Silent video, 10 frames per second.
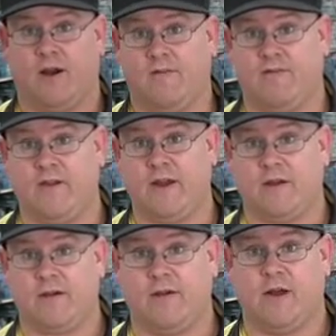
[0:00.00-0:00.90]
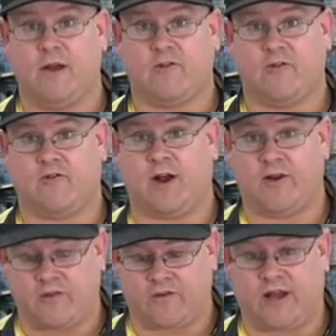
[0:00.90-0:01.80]
of the vehicle to try
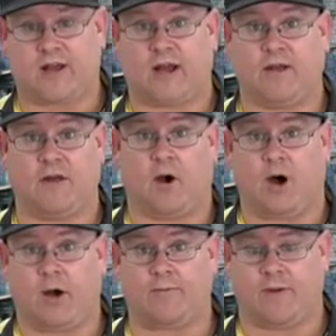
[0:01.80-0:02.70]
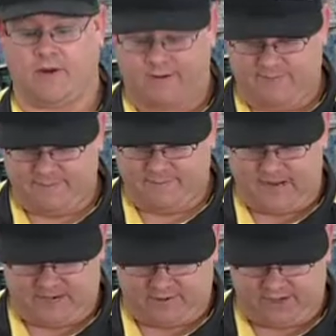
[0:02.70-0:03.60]
to just get kind of the optimum
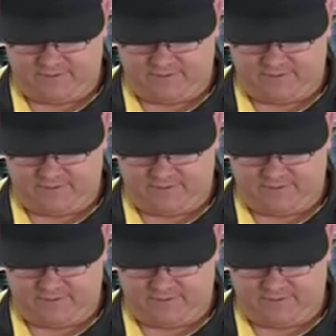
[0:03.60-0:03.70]
handling